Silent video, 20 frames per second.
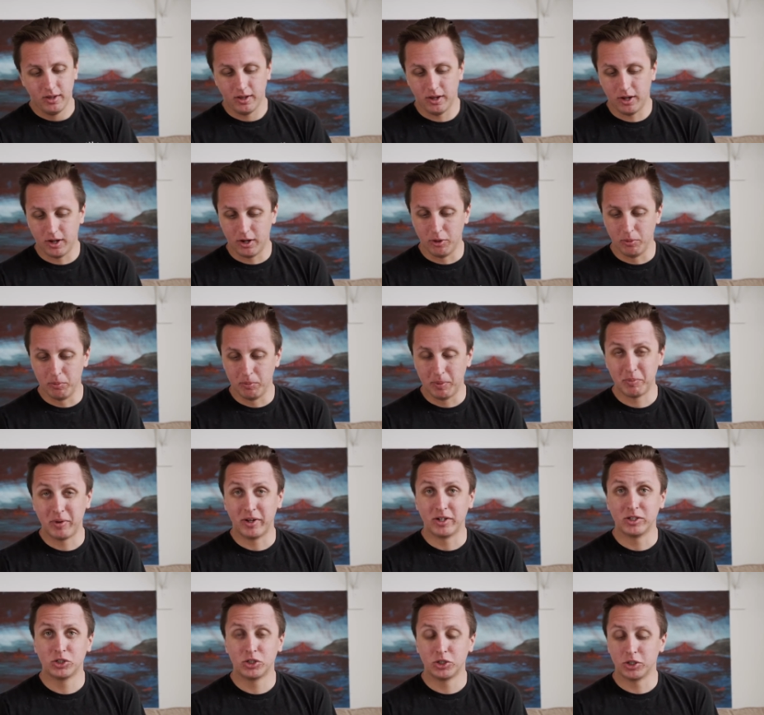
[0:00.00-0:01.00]
Um, I'm
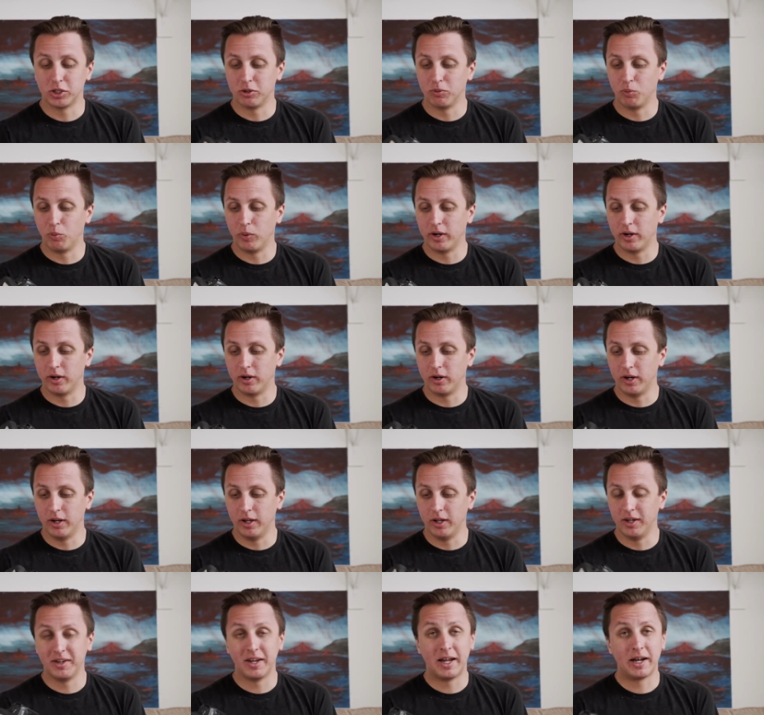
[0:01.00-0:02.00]
not sure where
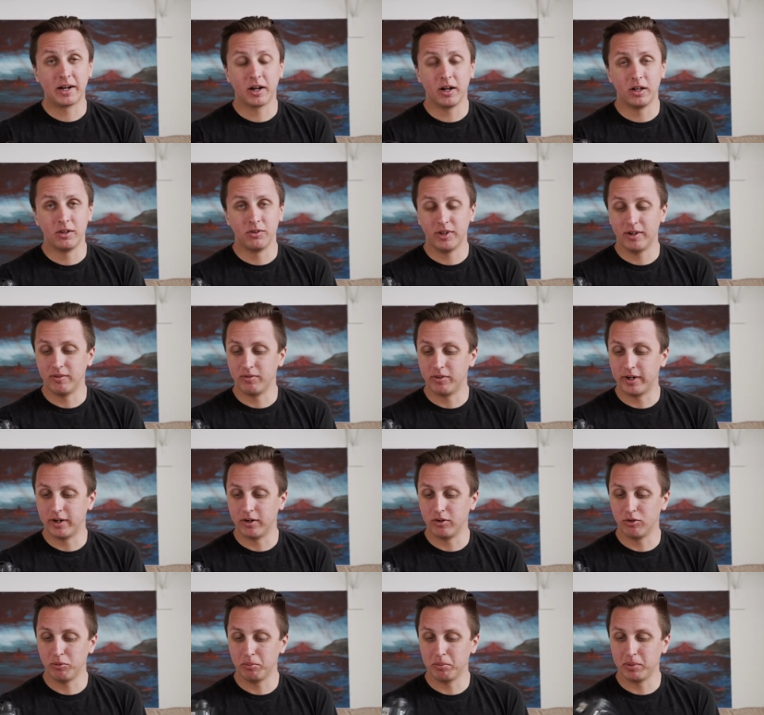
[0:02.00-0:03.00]
uh, Nikon's have
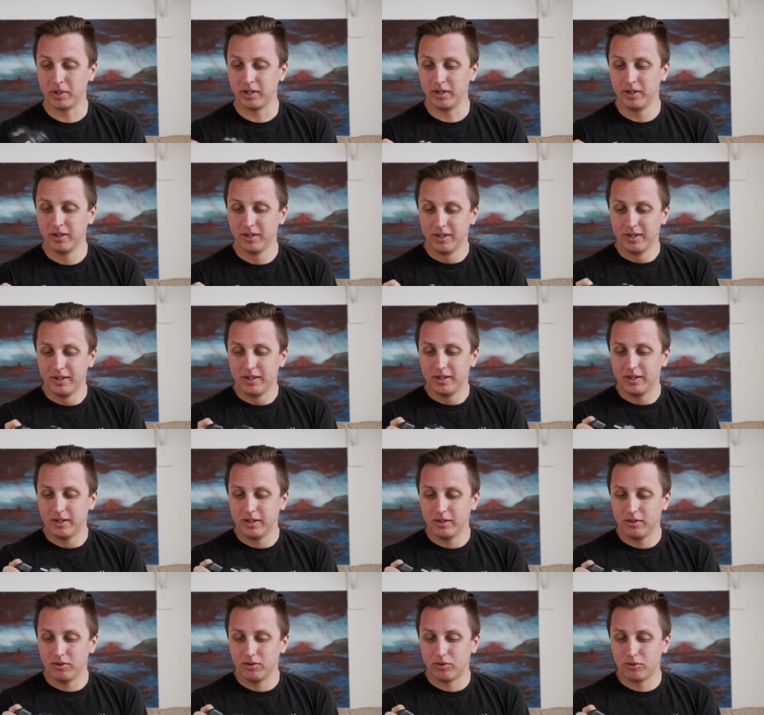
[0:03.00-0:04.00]
theirs, but
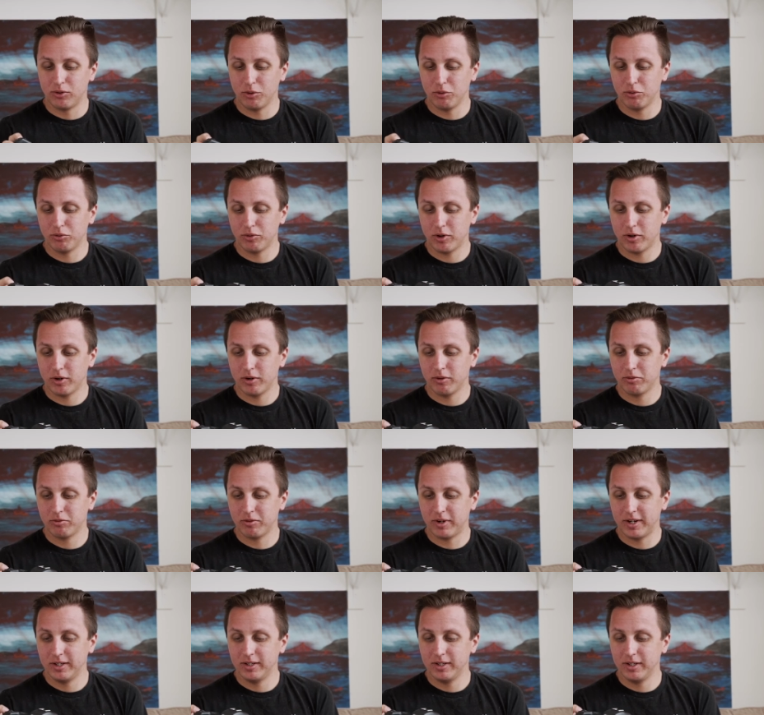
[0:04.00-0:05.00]
so far,
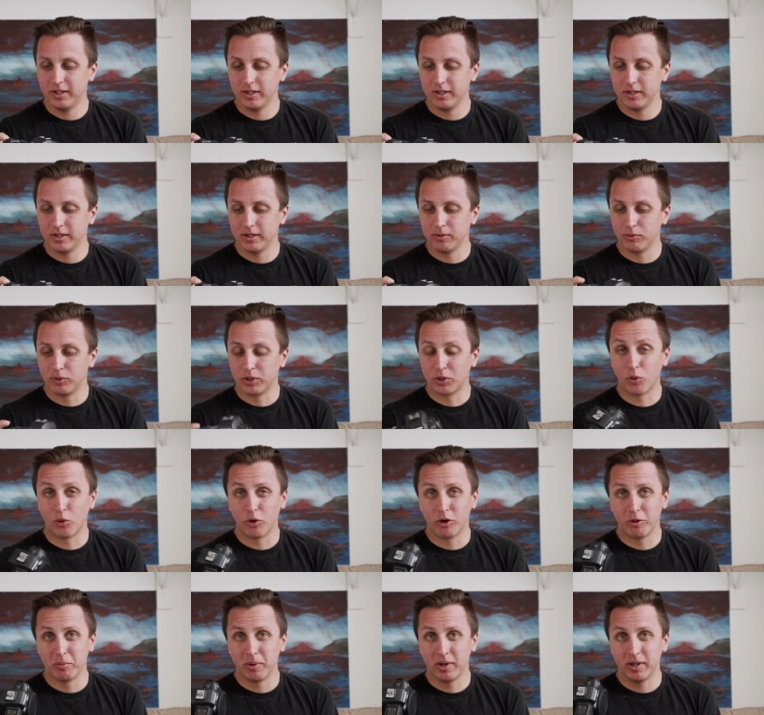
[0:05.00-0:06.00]
finding a
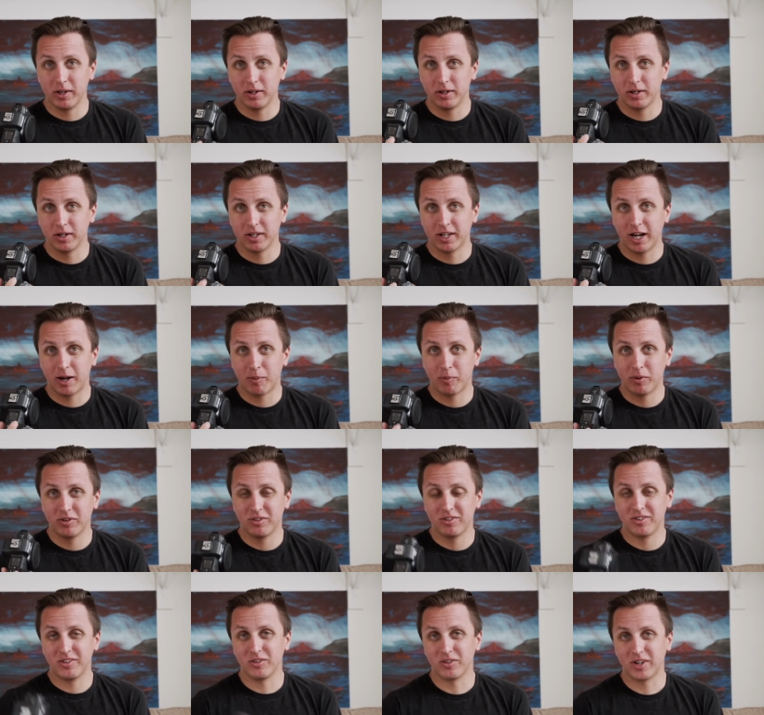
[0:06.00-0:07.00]
record button on a camera
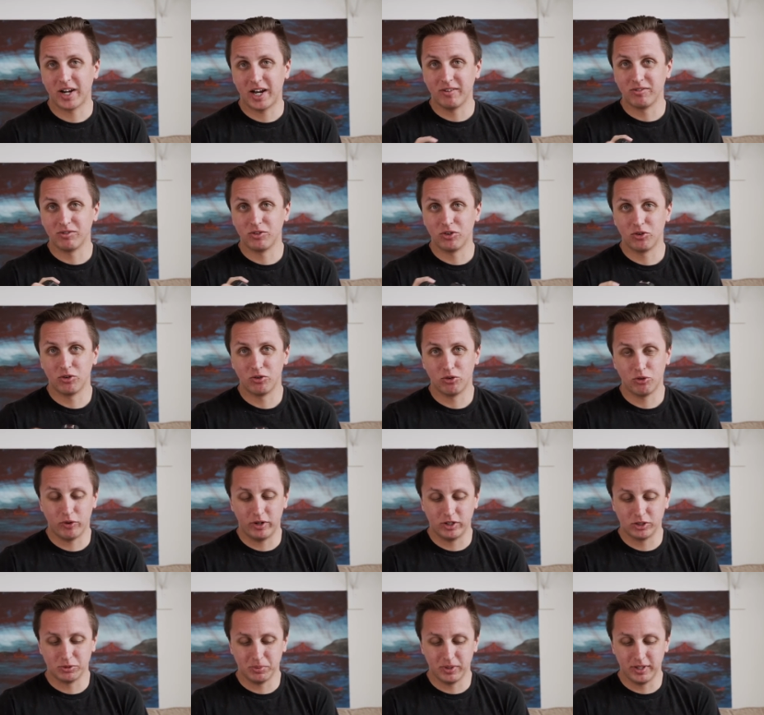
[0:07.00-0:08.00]
is still kind of just a
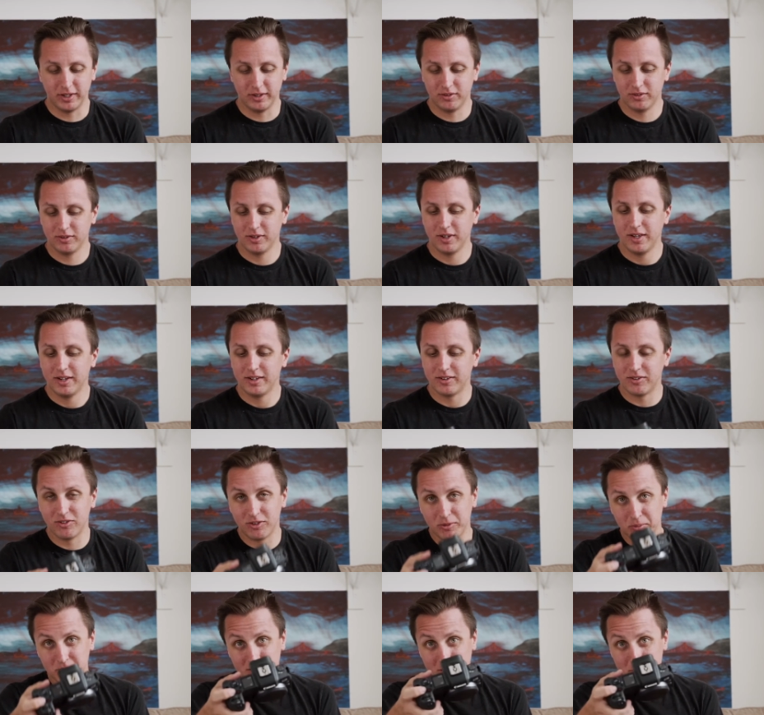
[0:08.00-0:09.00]
strange place. Doesn't
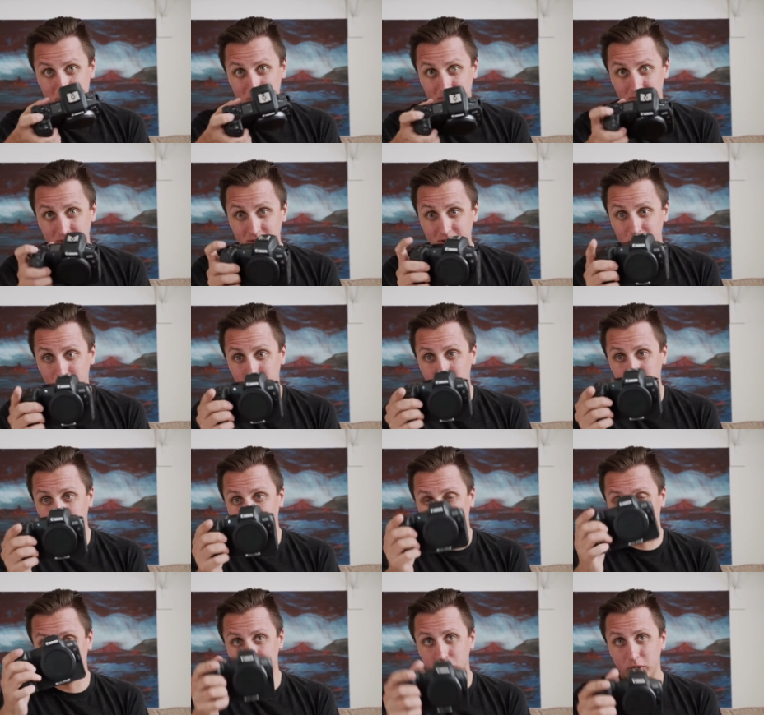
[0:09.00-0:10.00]
seem like that big of a deal, but
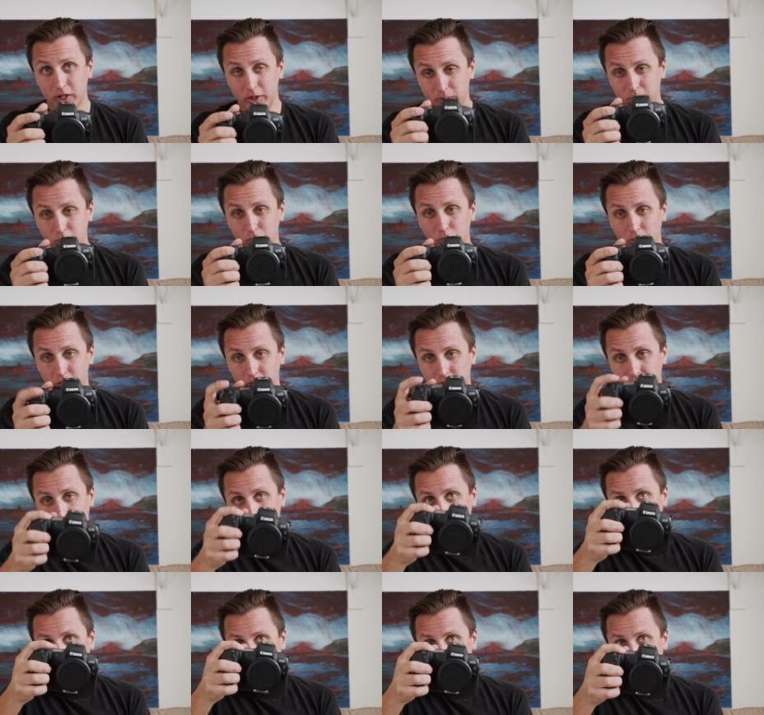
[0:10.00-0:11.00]
when you're trying to record and
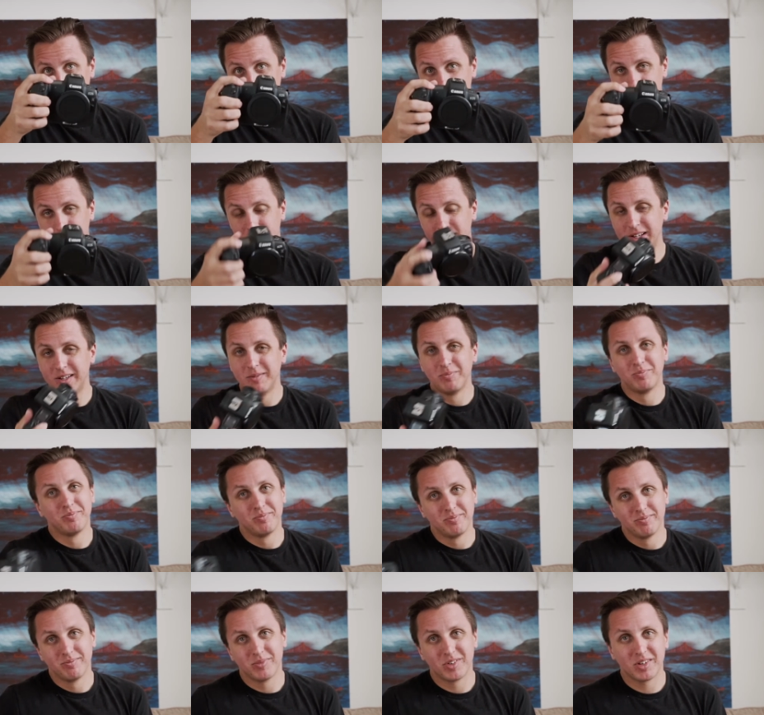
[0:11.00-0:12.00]
gotta go up here,
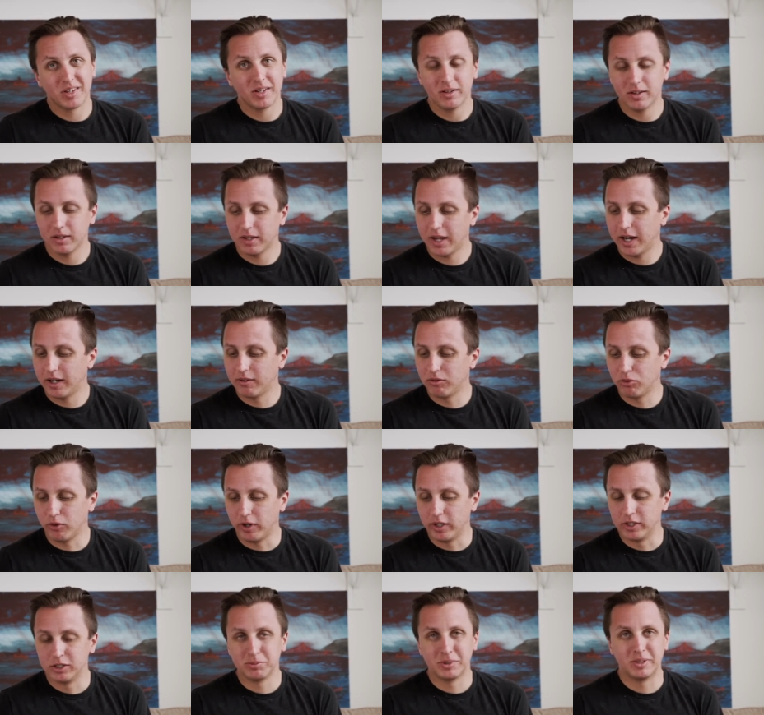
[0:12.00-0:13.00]
it's kind of
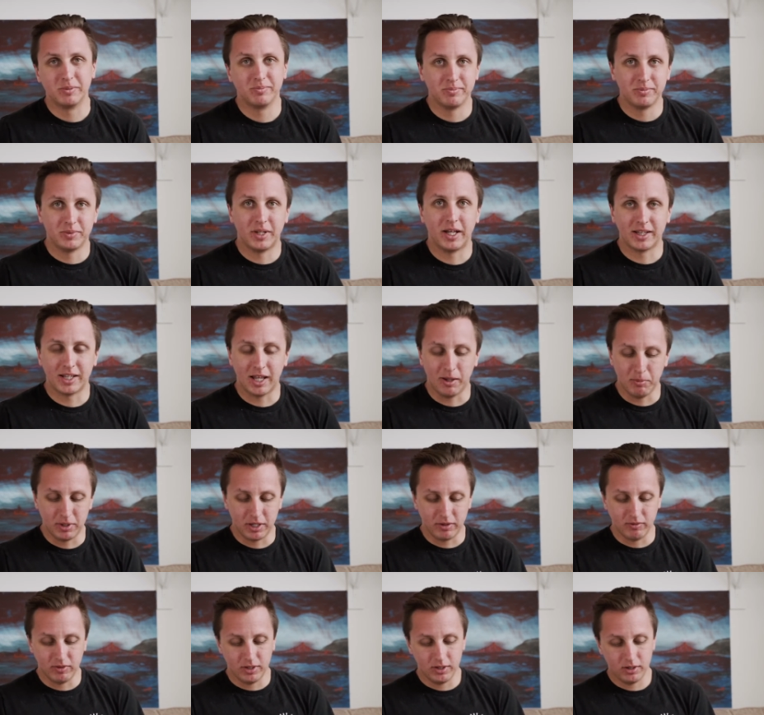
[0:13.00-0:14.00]
strange, but not that
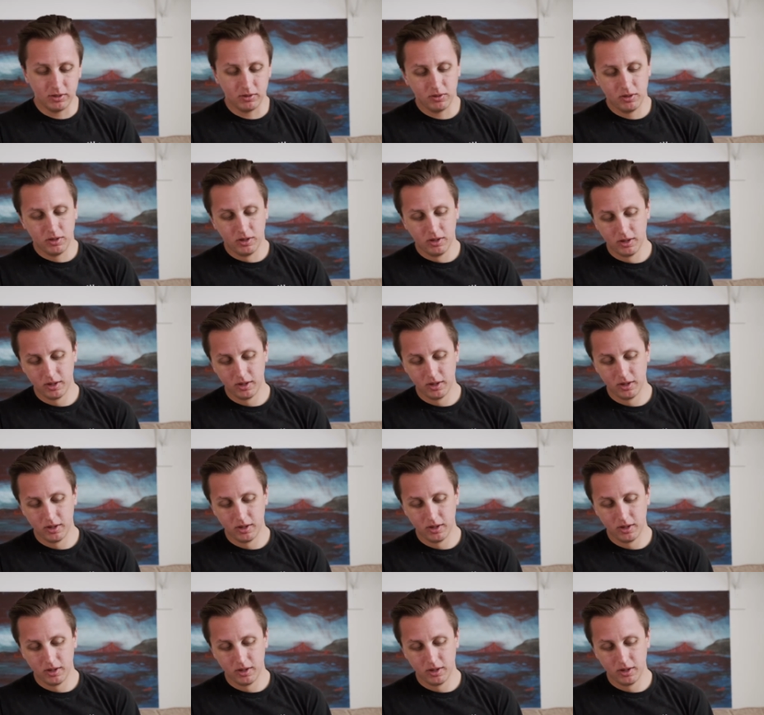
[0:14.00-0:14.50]
big of a deal.